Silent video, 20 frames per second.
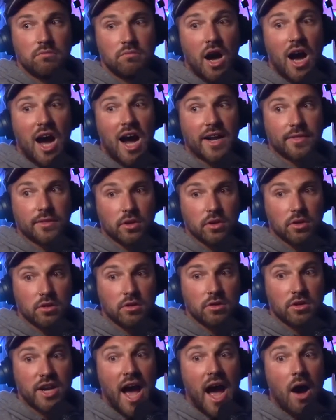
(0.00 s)
either
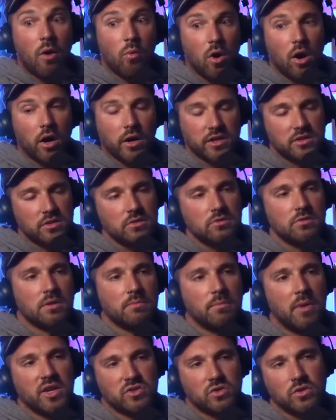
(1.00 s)
not wanting to use the
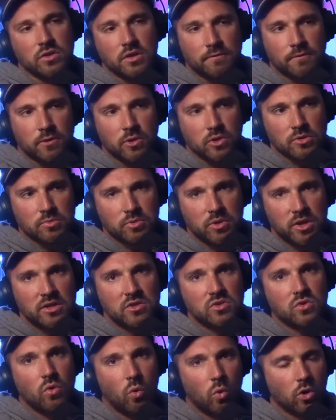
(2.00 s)
muzzle in the first
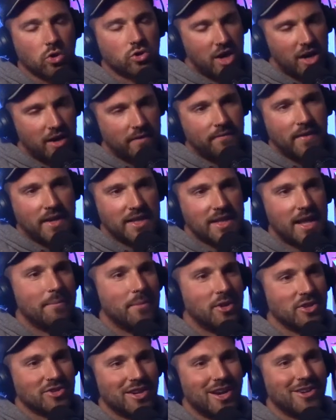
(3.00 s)
place or trying to fade that
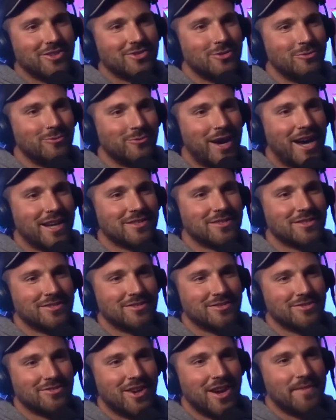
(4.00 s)
muzzle out too fast.
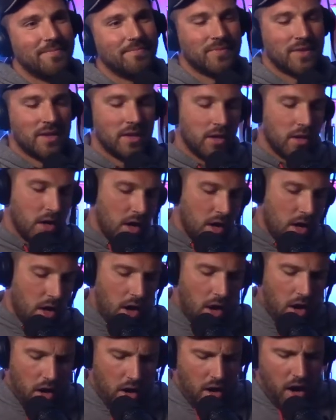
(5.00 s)
Right? Yeah.
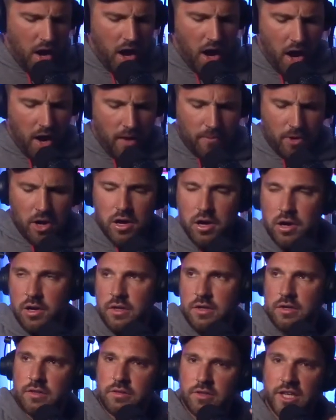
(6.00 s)
Um,
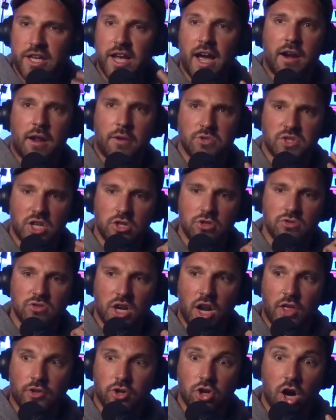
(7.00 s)
yeah, and I was going to use
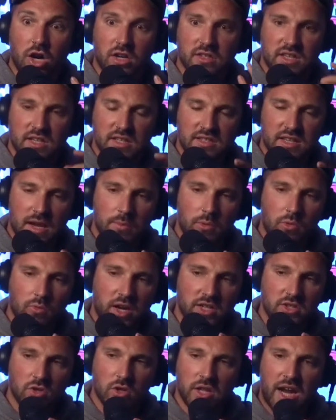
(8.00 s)
another dog as an example,
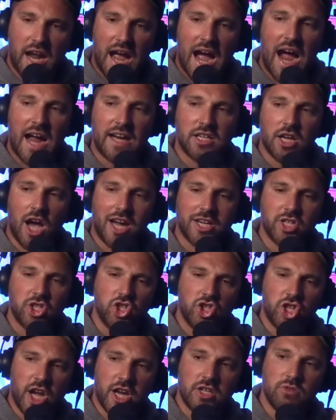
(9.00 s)
right? So like I I
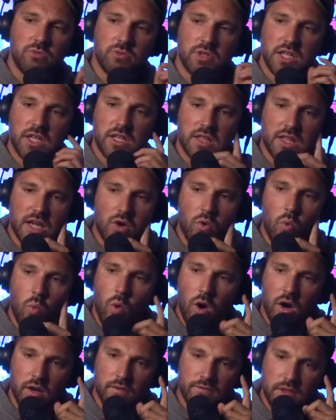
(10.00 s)
genuinely think
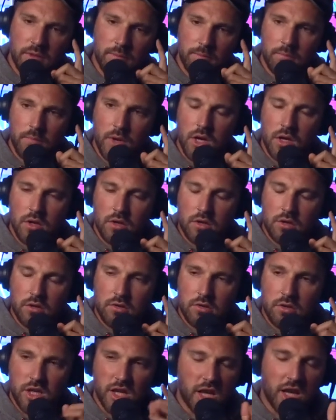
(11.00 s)
one of the
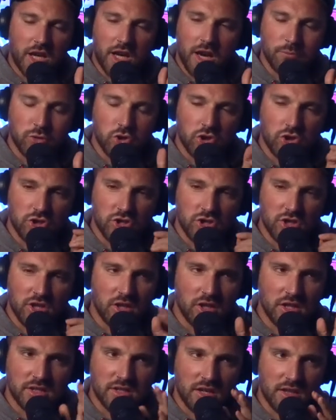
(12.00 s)
and, and I'm sure she's going
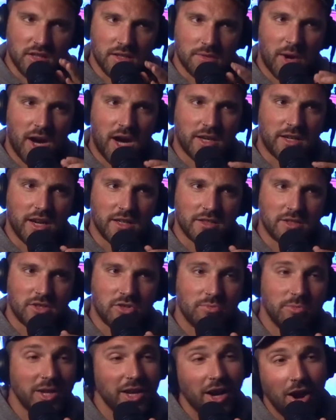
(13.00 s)
to listen to this podcast. she
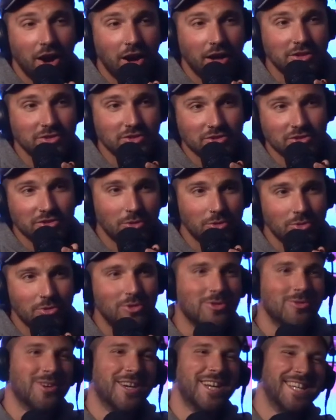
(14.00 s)
would be like, oh, this is so
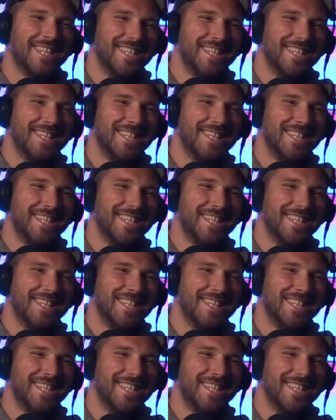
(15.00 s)
cool.